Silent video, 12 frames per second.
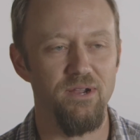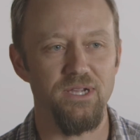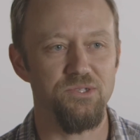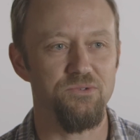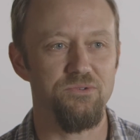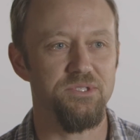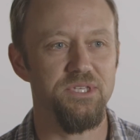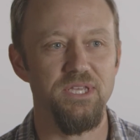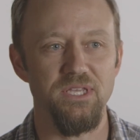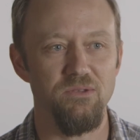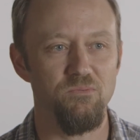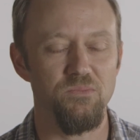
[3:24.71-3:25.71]
extra
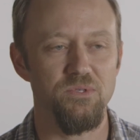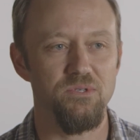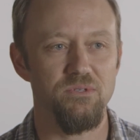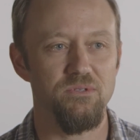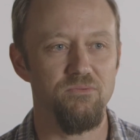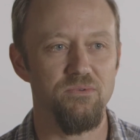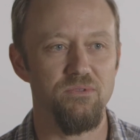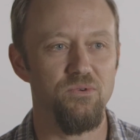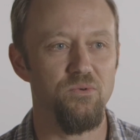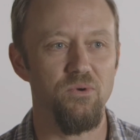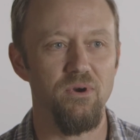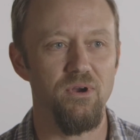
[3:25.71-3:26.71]
teams
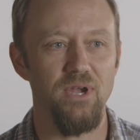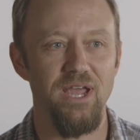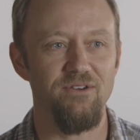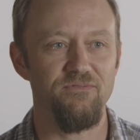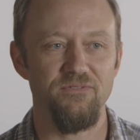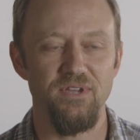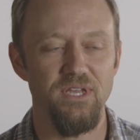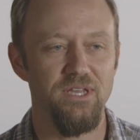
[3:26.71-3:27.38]
who are, have